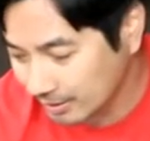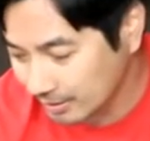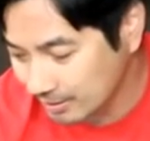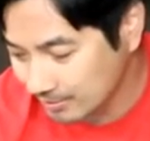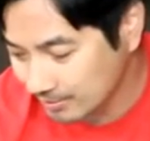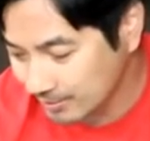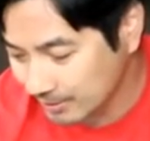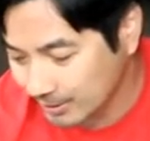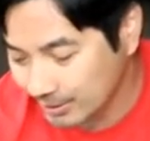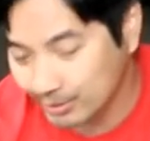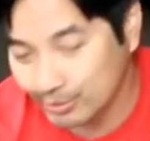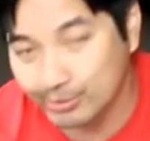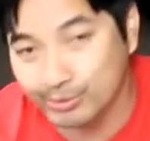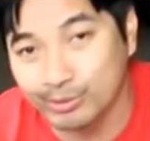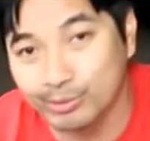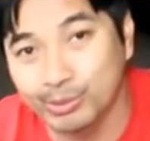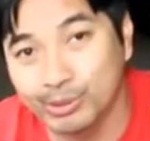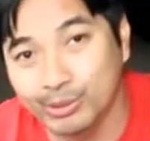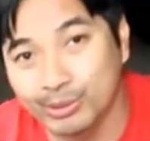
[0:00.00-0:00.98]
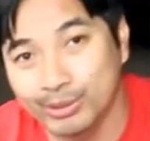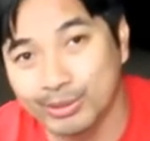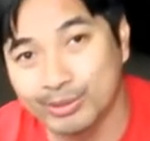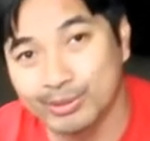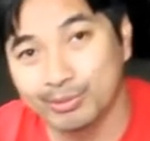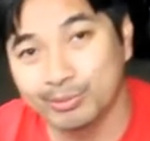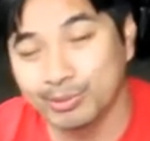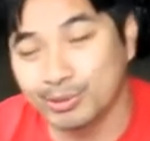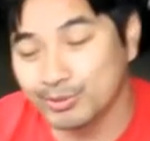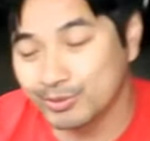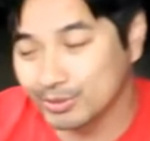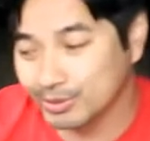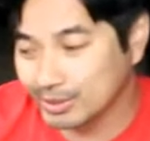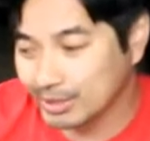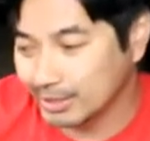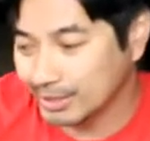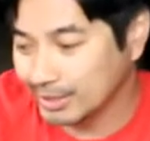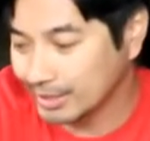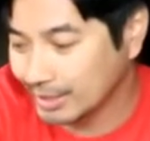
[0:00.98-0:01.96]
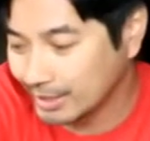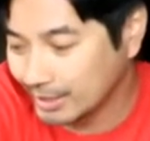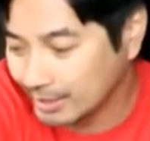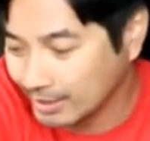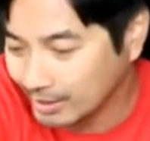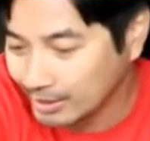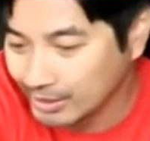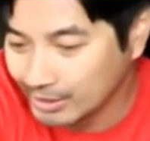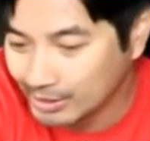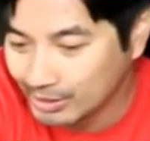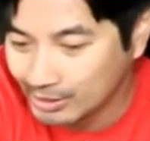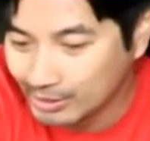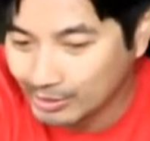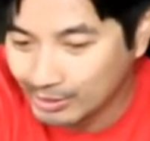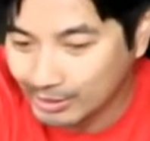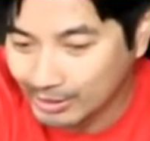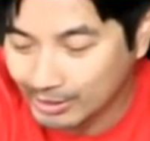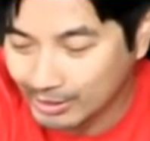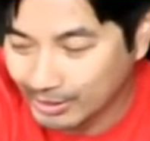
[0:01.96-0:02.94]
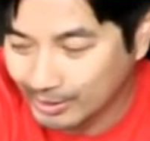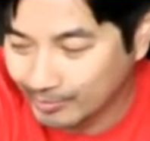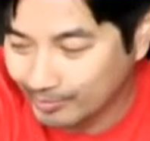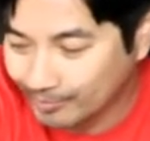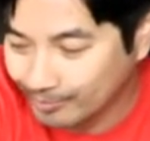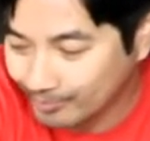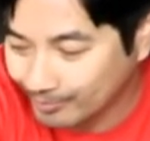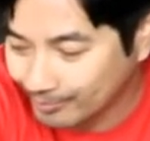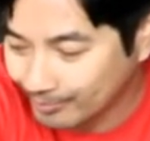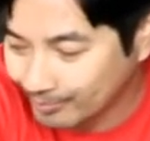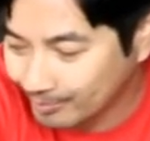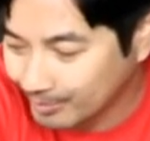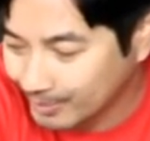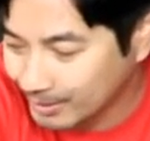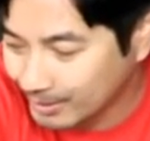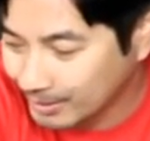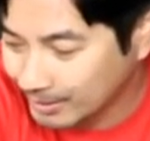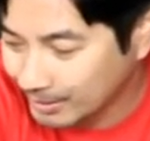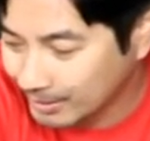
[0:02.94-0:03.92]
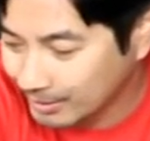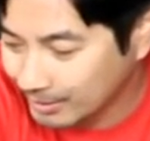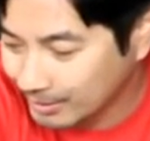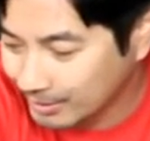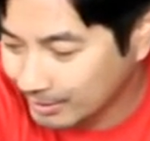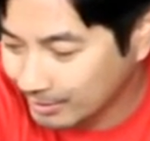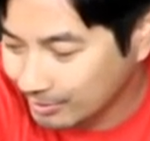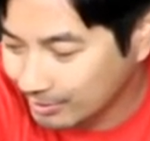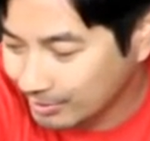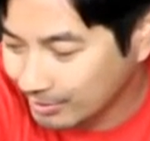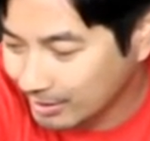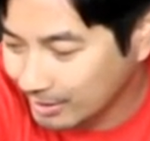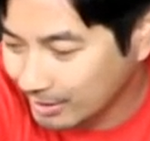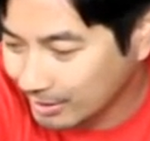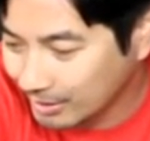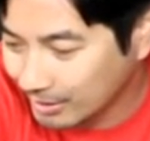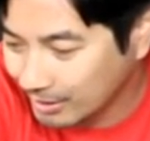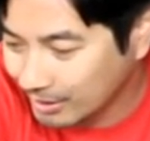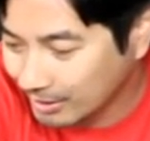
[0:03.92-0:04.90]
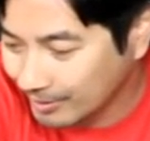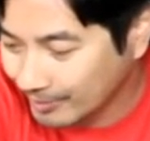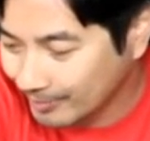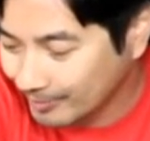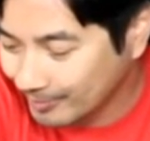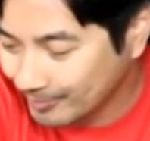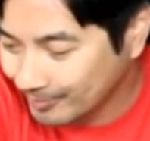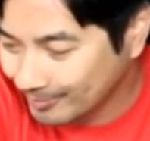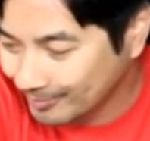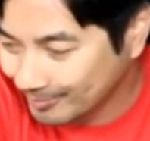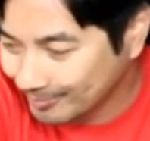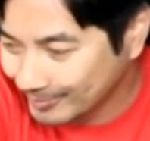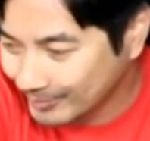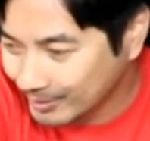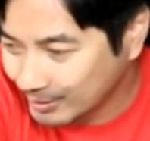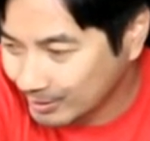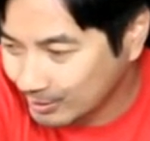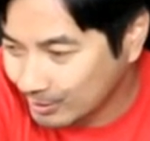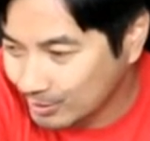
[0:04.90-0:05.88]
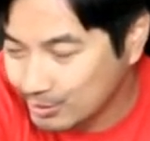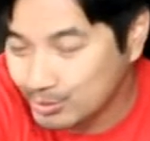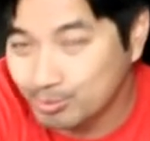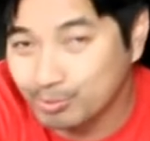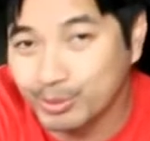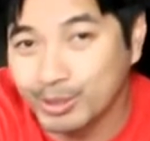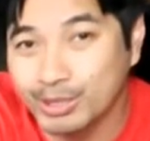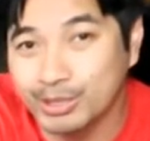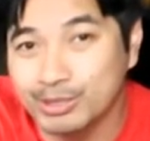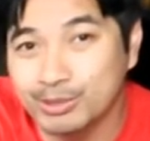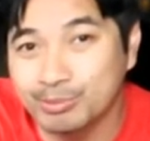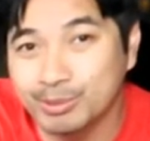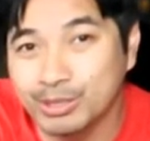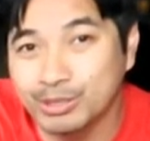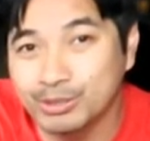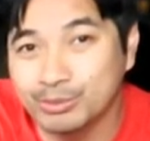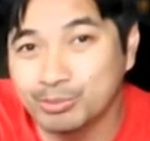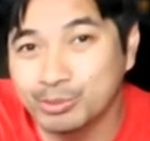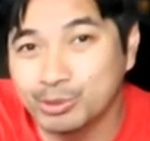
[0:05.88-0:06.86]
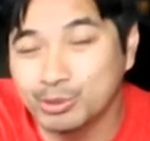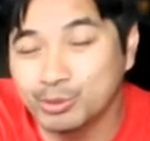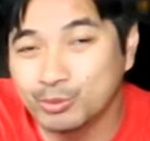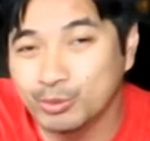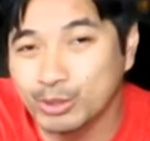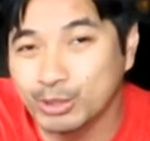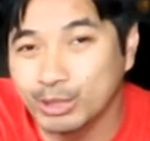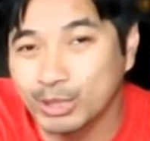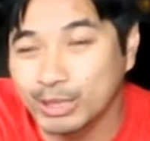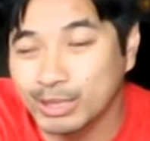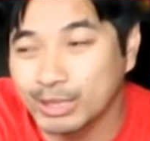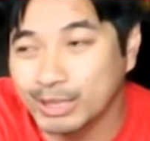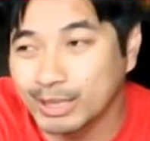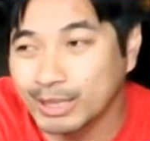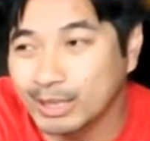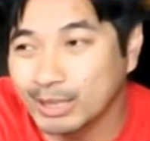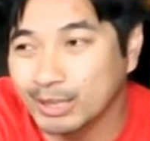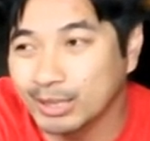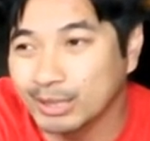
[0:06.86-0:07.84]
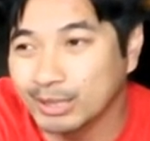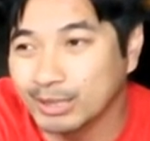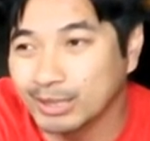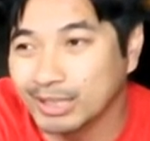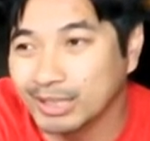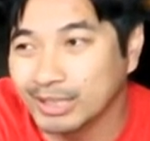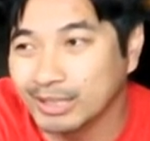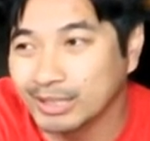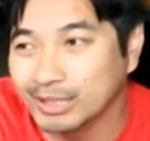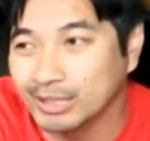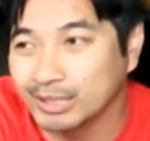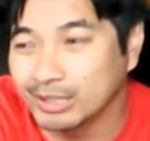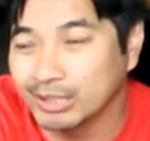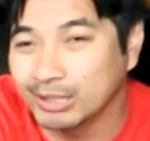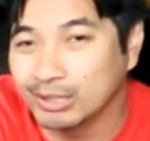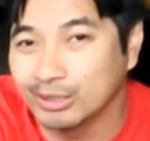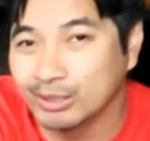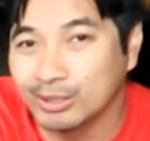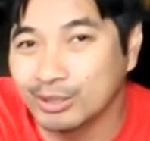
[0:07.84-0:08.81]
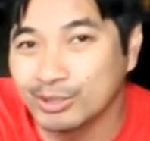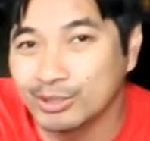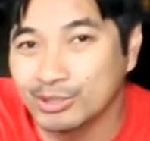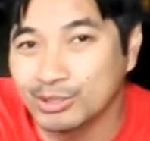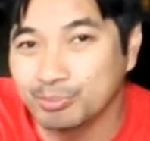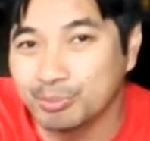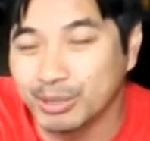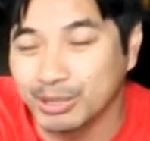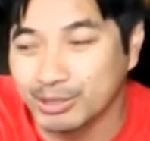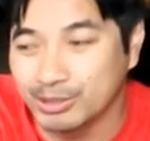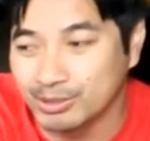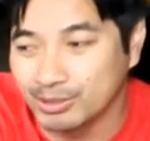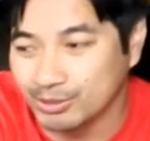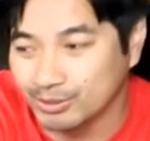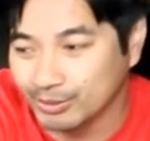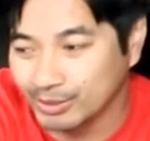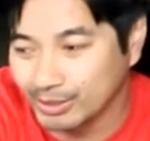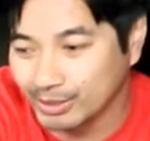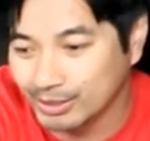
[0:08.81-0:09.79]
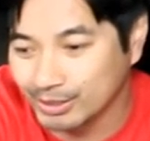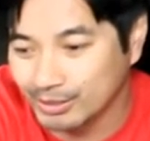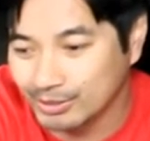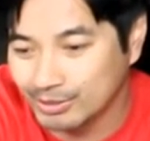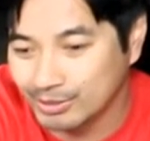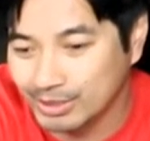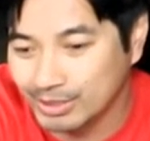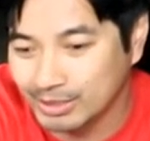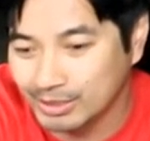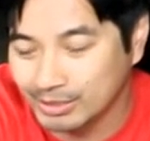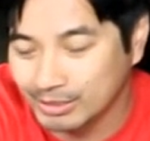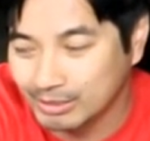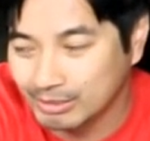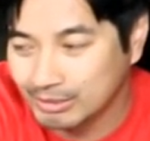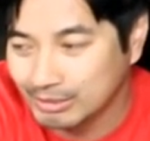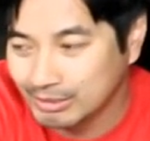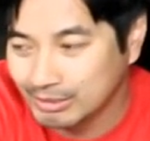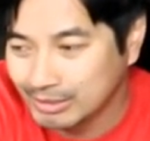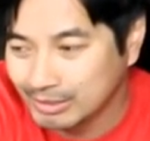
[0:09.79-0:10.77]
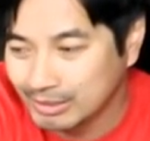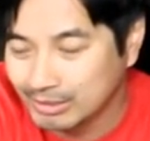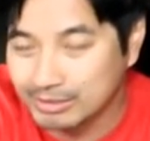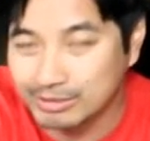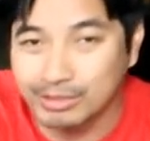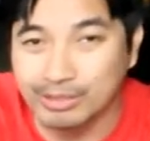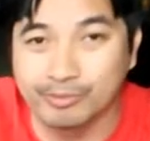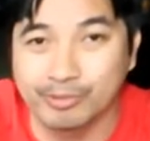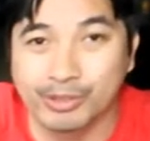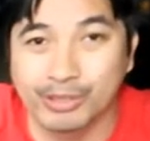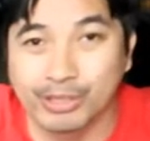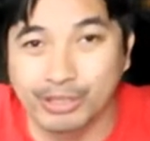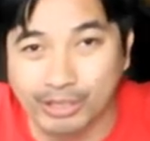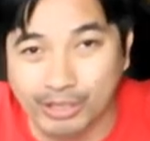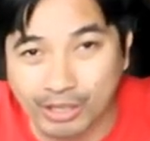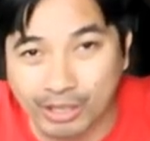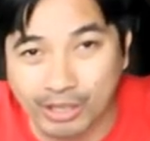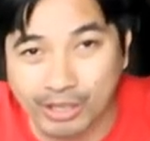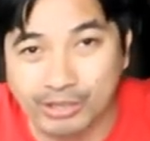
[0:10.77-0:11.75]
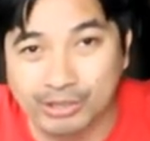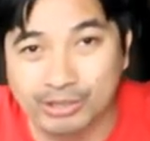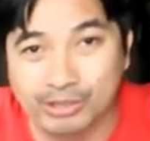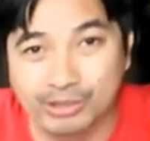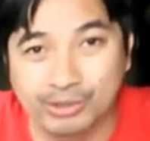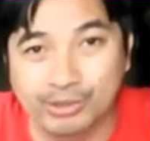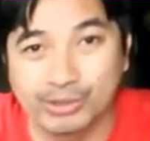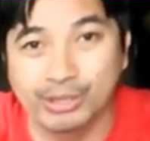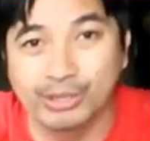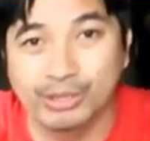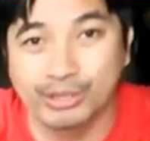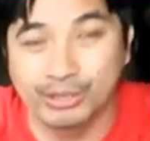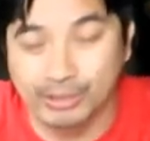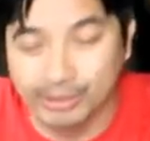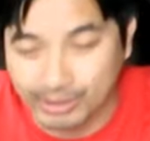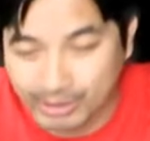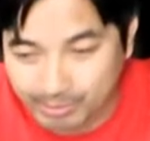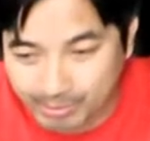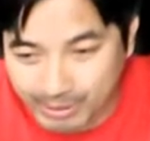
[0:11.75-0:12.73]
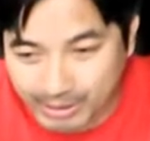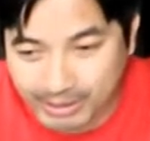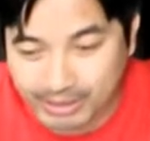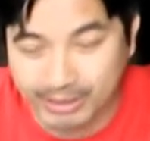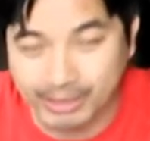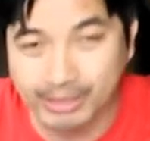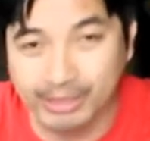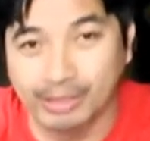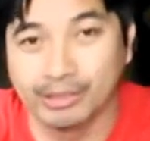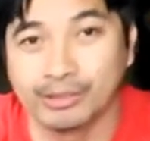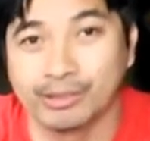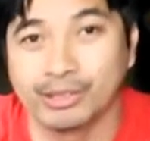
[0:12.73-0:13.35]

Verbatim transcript: It's very durable. It moves a lot of air, um, but it kind of, you know, it's it's made to move a lot of air in like a large space. Okay, it's not it's not very concentrated amount of air.